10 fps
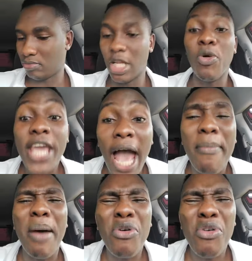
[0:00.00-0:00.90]
Nemuri
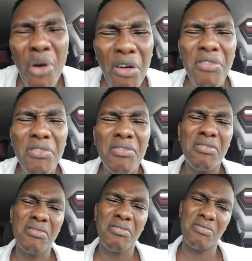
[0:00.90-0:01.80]
ya mabugo.
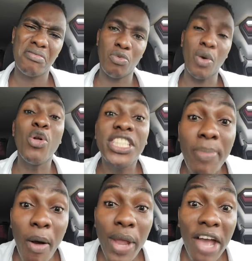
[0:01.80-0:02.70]

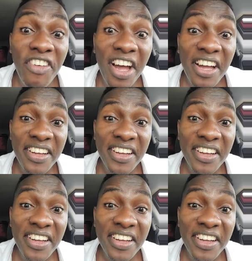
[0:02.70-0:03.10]
Wanuisima weyafa.